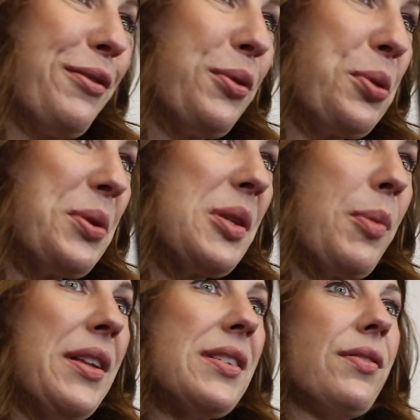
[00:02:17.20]
fluid
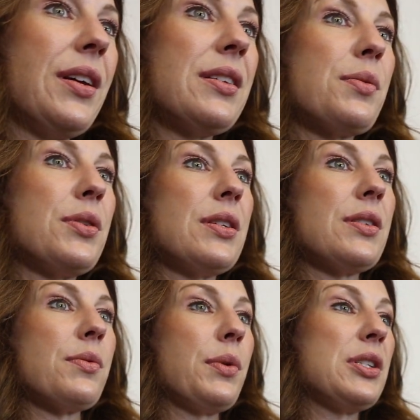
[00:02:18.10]
responsiveness, which
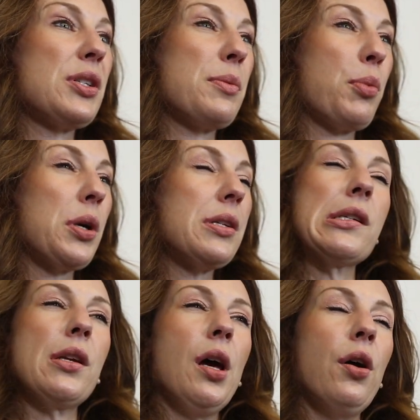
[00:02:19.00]
is important
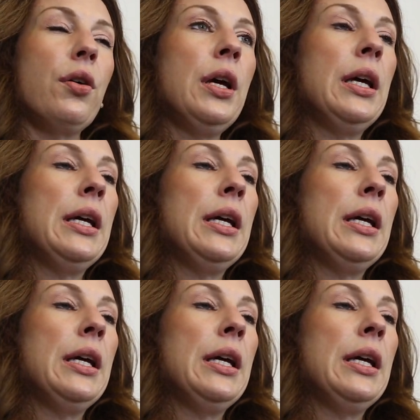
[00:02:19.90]
to know.